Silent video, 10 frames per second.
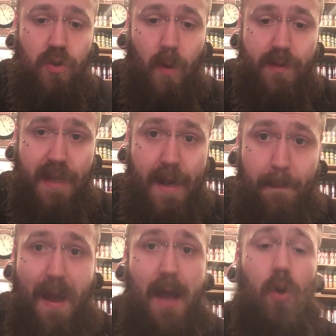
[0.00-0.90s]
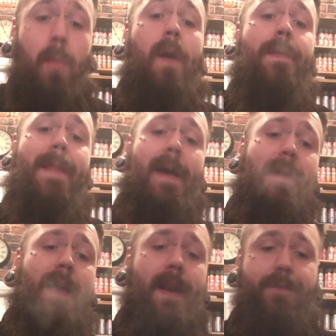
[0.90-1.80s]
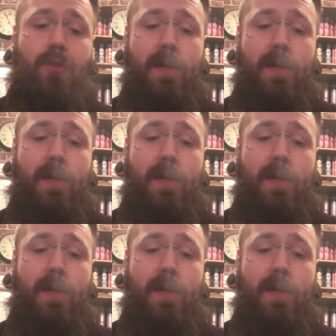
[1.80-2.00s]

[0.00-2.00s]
So it's getting a mark up on that, and I've